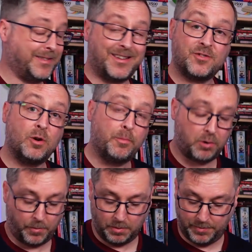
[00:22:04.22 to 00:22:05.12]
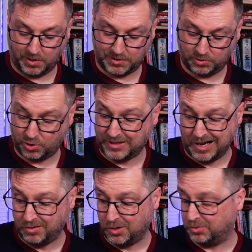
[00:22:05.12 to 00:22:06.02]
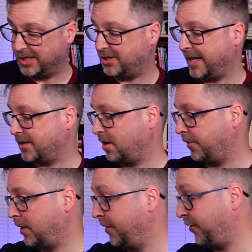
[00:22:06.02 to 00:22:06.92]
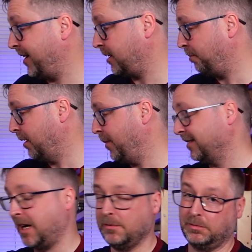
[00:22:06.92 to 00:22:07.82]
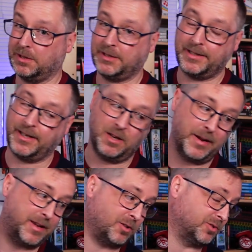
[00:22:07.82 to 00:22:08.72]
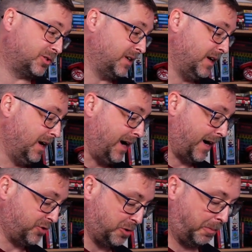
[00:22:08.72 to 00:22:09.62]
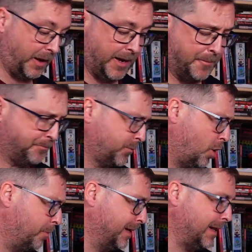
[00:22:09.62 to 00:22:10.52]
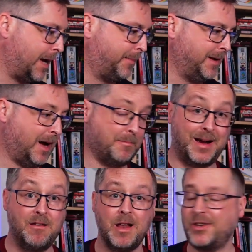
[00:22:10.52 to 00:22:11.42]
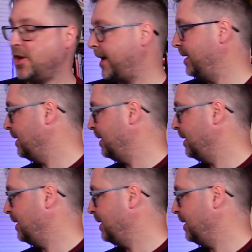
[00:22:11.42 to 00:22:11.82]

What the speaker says: there is no problem, because I'll just download the set off. In fact, I probably will download the set anyway, because I can just play it on my lappy at my leisure.